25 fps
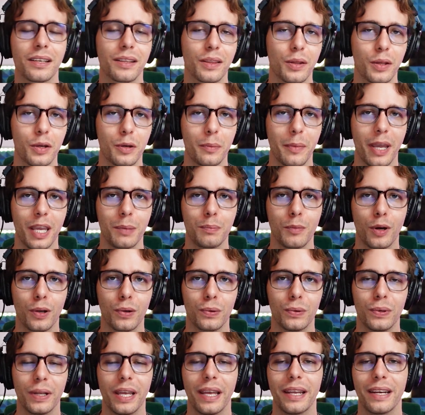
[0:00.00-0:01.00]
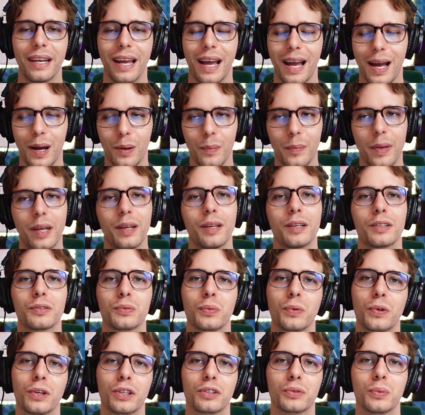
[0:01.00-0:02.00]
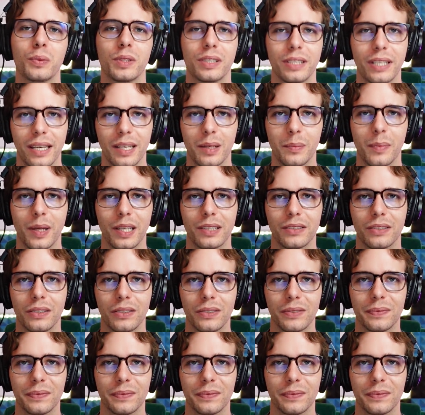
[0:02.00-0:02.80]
the domain model and how Mendix works with databases.